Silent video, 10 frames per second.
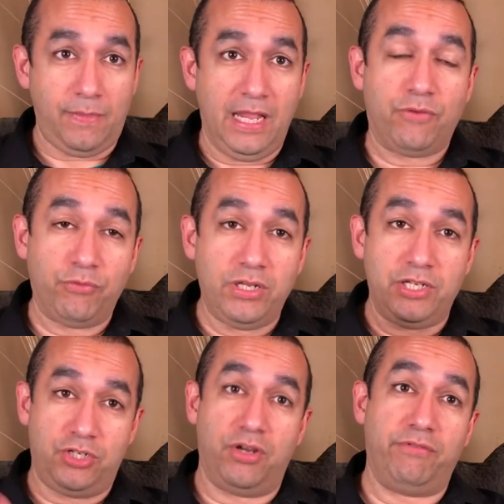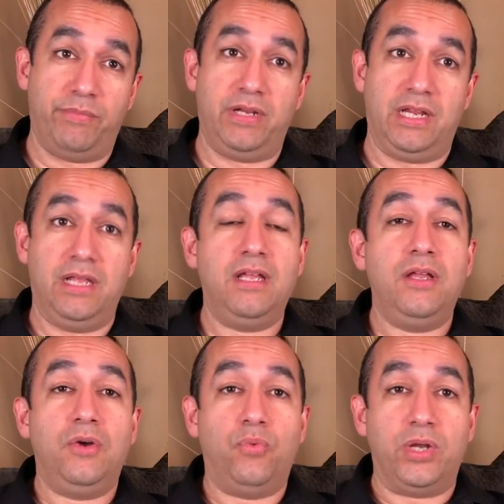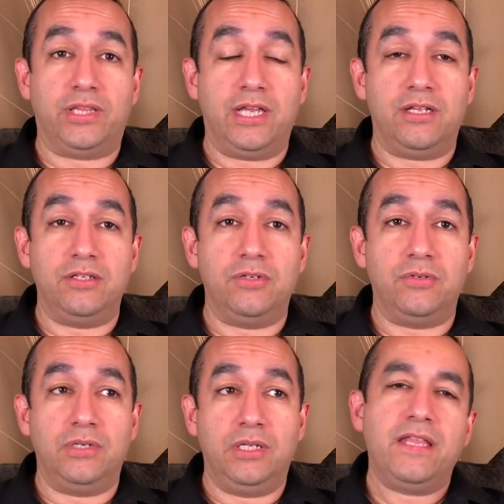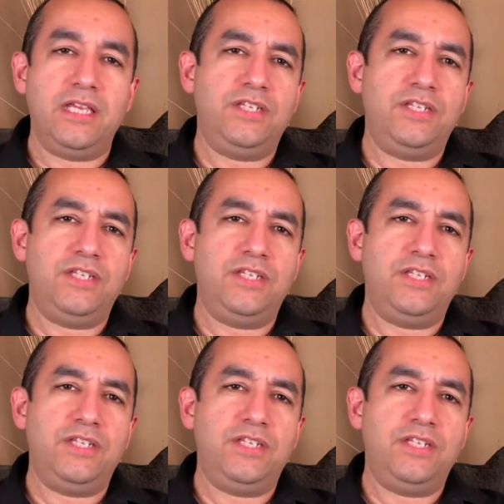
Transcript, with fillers: and really show everybody what they can do. These